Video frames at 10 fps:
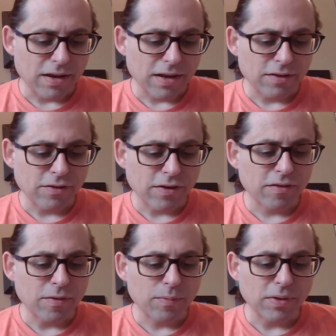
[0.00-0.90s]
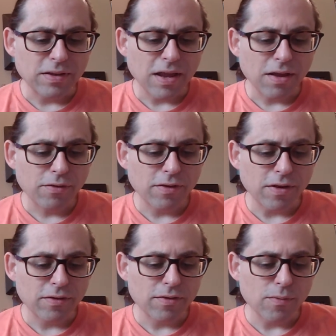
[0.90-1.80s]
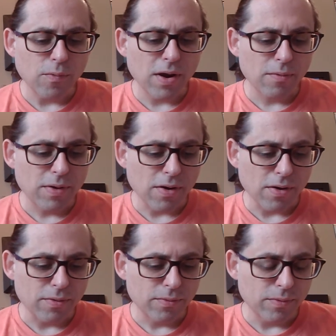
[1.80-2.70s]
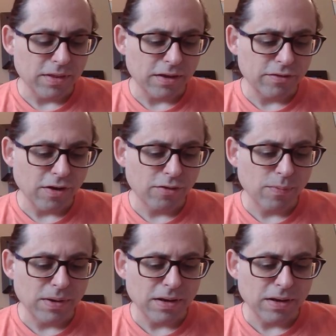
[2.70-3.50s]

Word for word: it just simply tells us where we are without judgment,